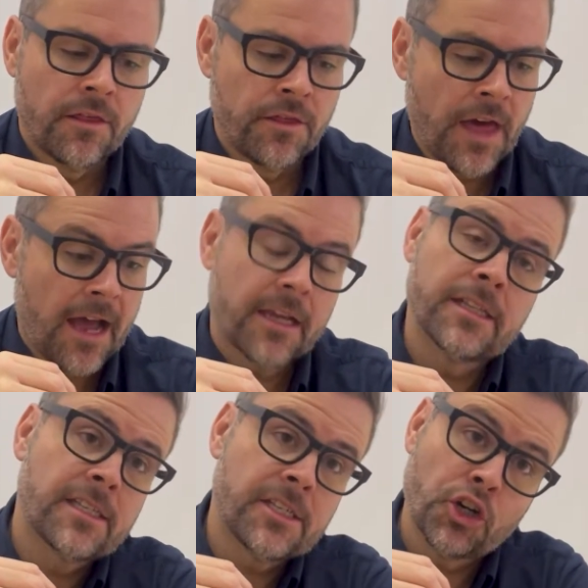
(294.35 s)
that
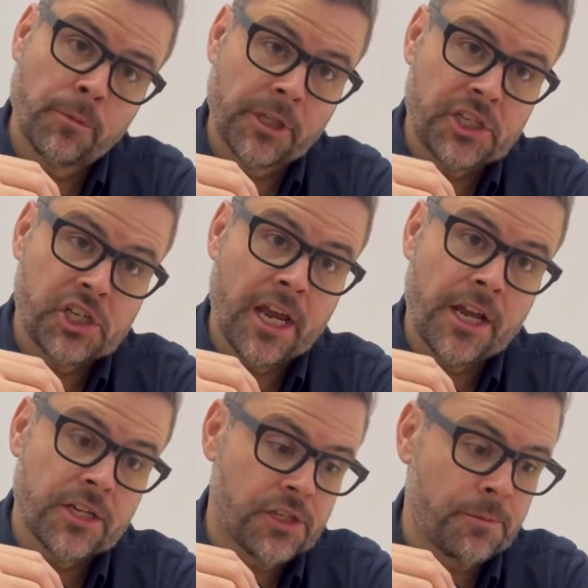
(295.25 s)
considerably
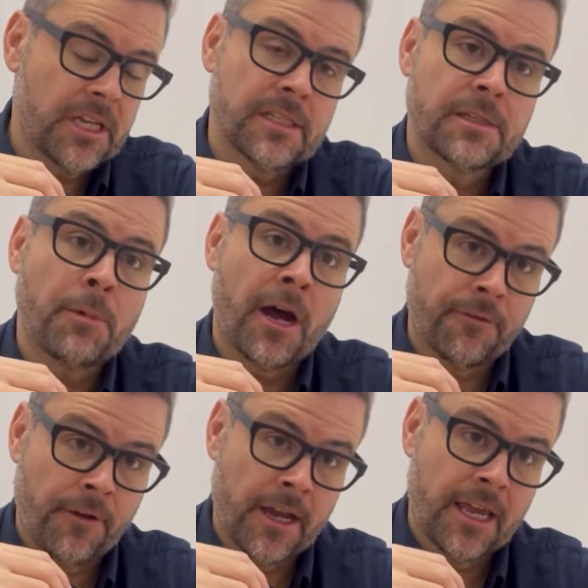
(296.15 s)
changed because
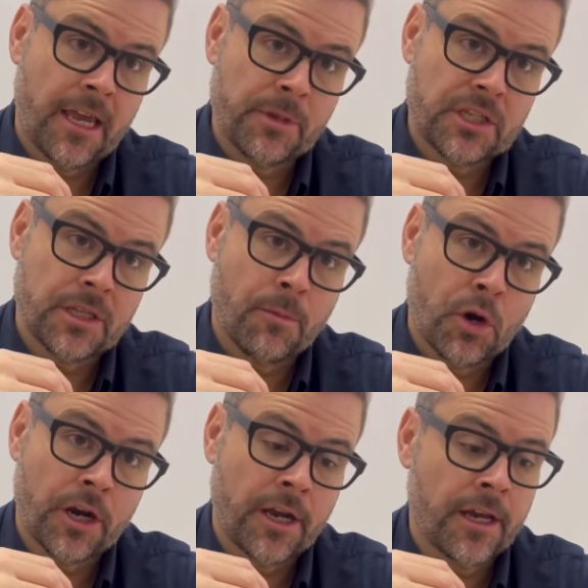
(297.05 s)
Spotify came into the
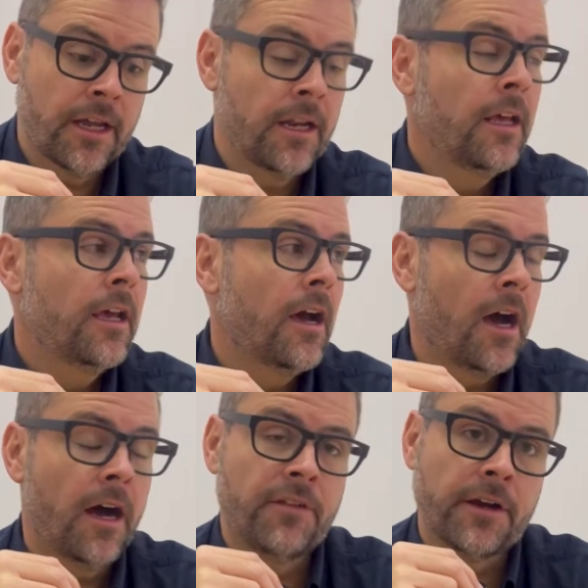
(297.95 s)
market
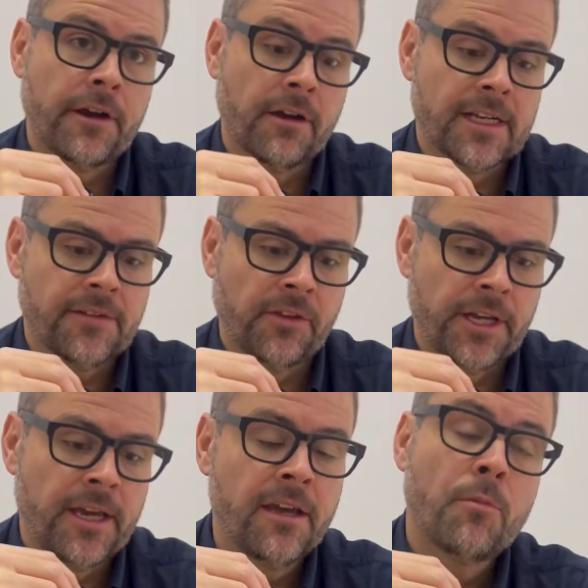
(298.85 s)
very
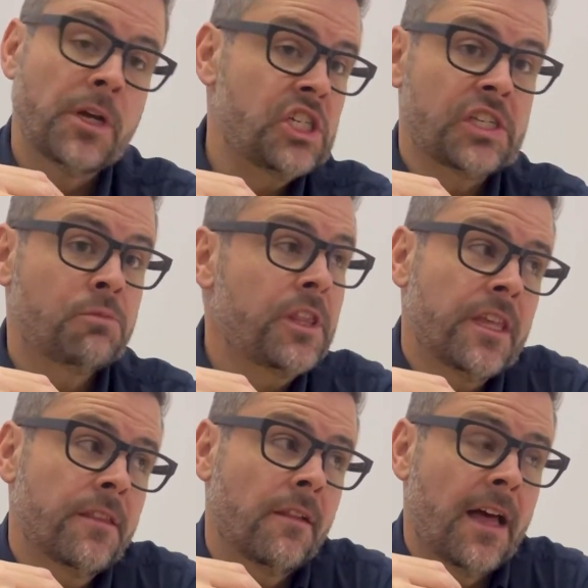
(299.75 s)
aggressively. But just
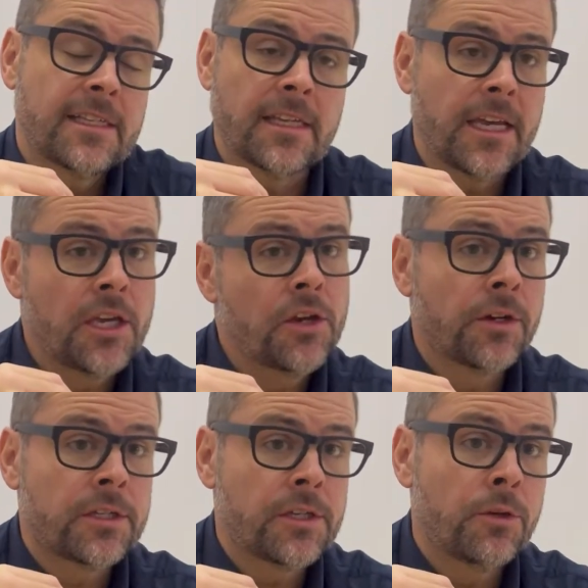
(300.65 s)
within the last like year
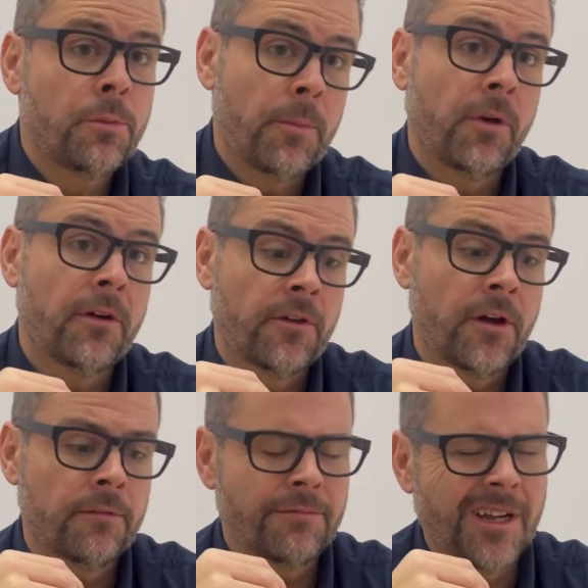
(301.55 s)
or two, people have
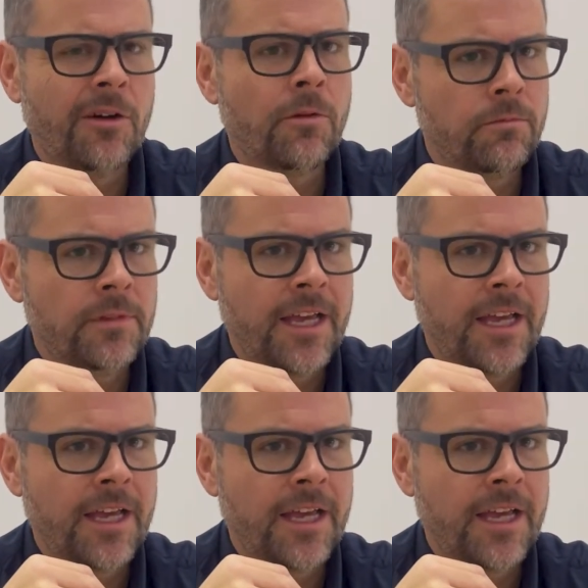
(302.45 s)
gone, oh yeah,